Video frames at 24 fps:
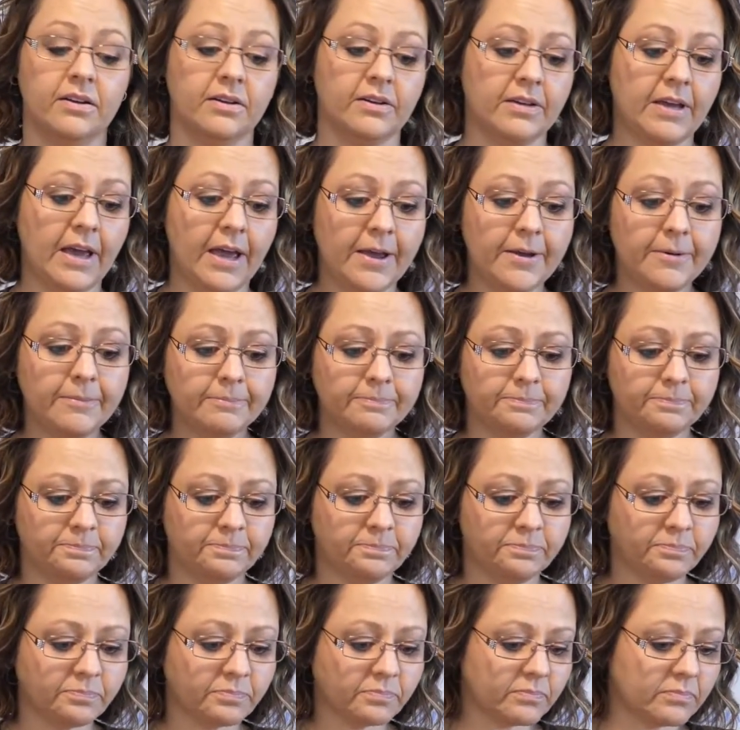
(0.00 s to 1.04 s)
Okay?
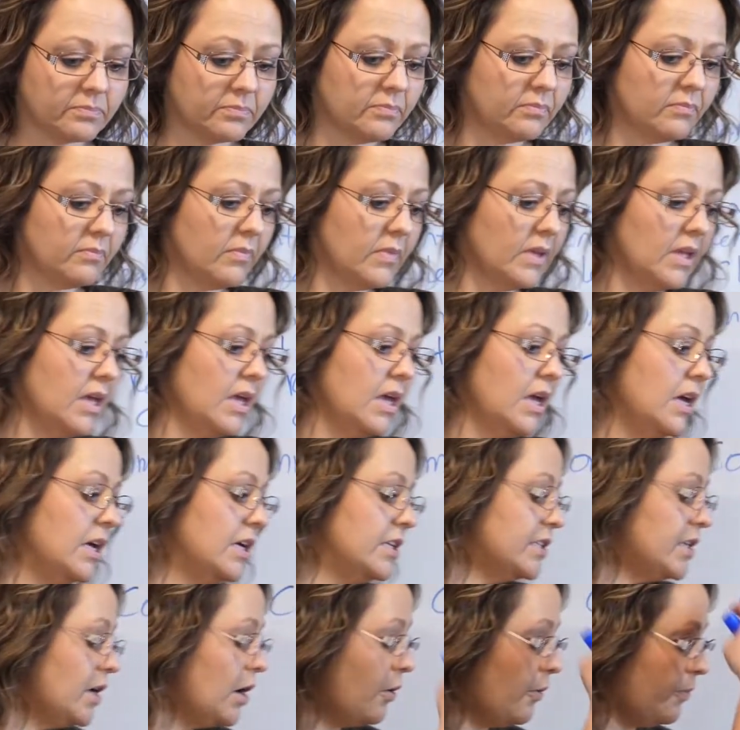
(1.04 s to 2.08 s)

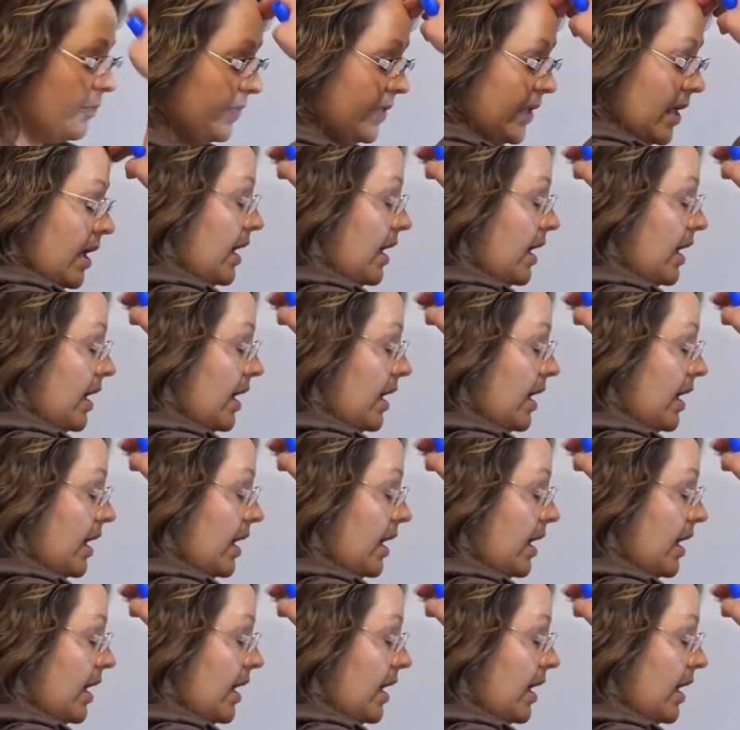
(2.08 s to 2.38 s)
So,